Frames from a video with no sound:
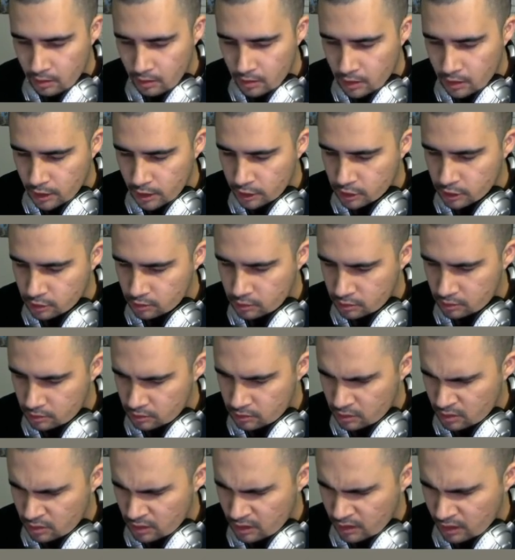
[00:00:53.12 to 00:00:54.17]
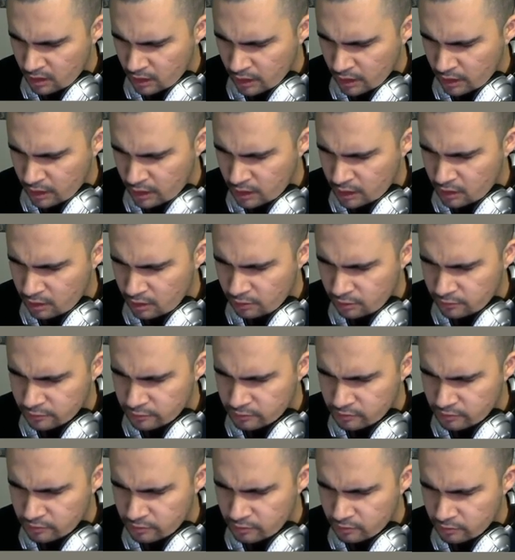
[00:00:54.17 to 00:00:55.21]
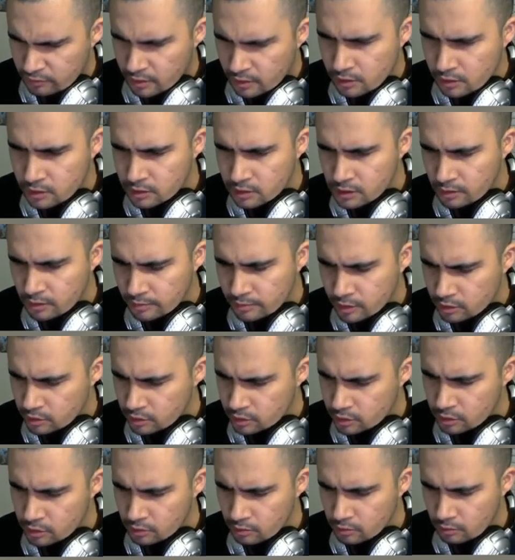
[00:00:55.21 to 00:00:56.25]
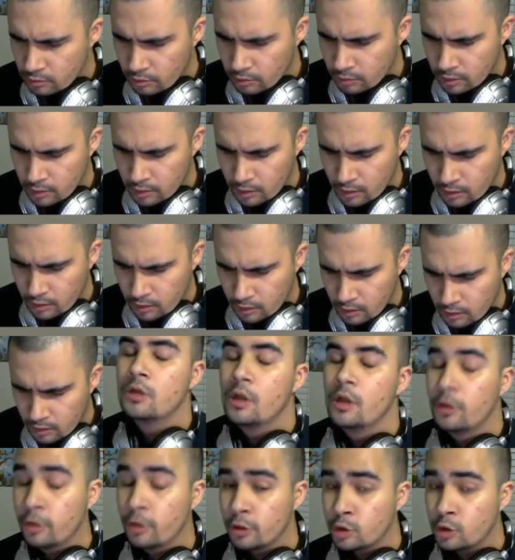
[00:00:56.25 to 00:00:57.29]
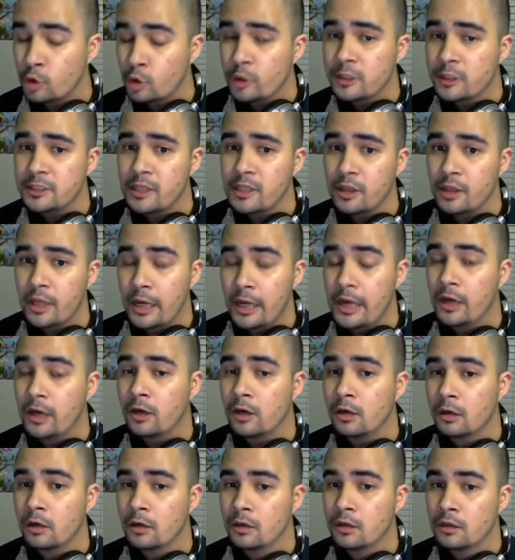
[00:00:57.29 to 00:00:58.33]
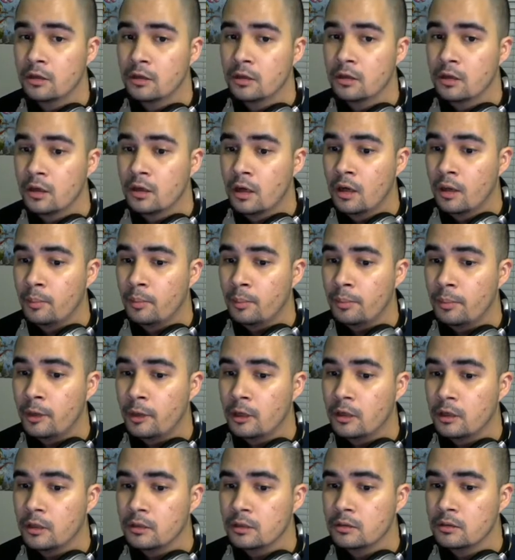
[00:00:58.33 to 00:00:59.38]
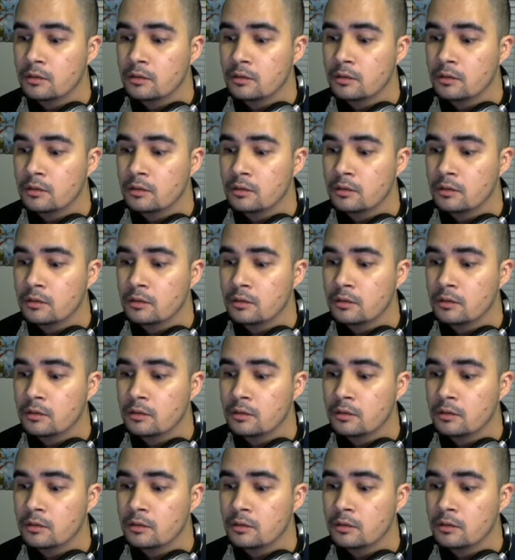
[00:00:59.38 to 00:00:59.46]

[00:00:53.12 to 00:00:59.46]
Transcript: it's kind of very similar to the tortoise and the hare, but